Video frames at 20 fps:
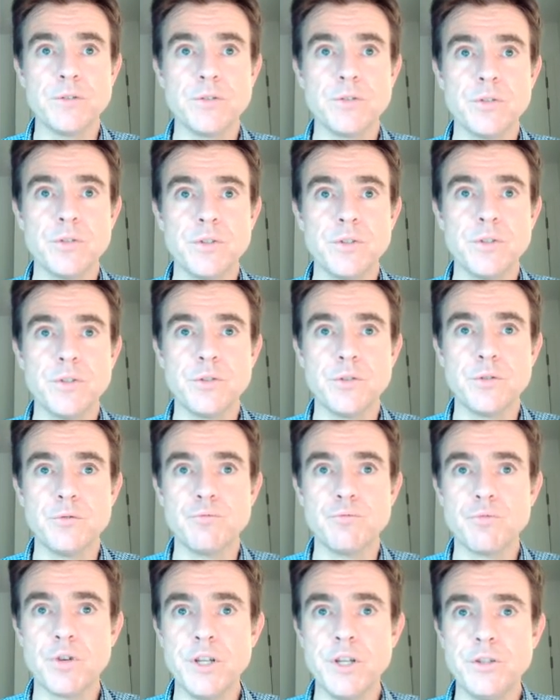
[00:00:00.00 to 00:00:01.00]
So this is the
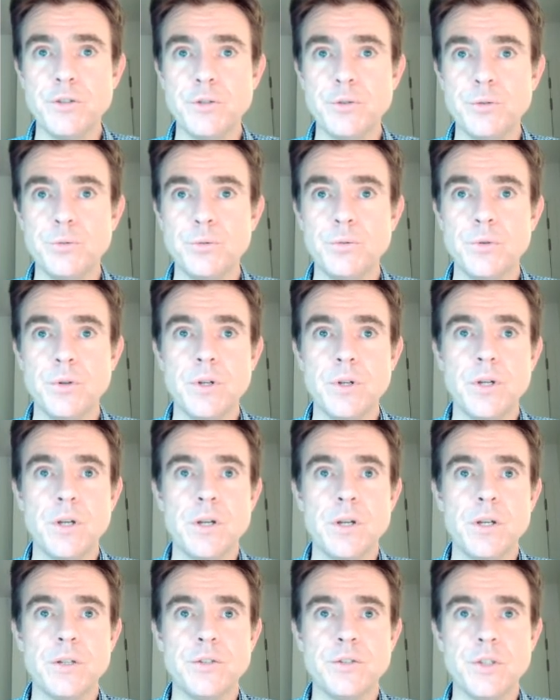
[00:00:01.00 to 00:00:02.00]
radial
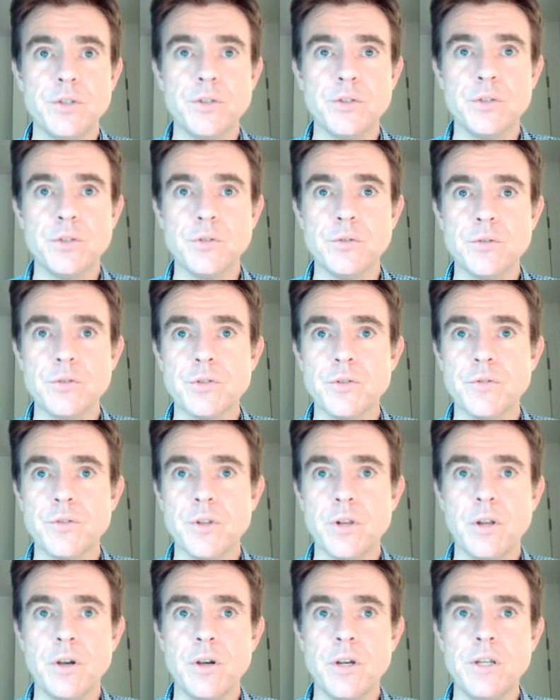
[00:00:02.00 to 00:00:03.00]
distance of the
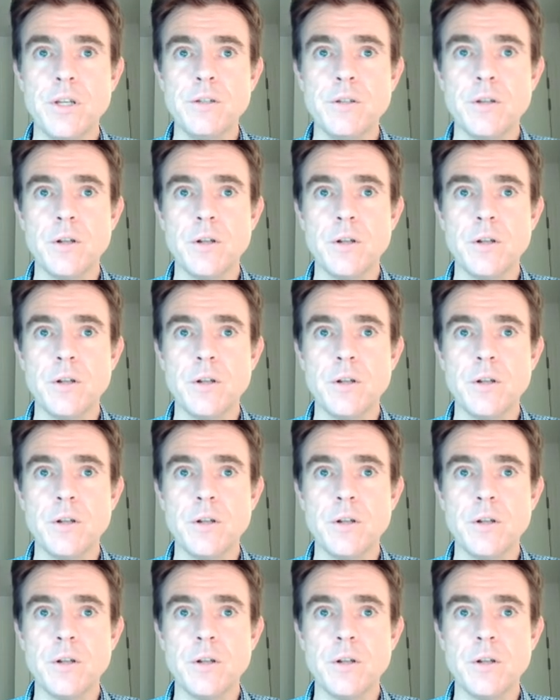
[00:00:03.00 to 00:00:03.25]
line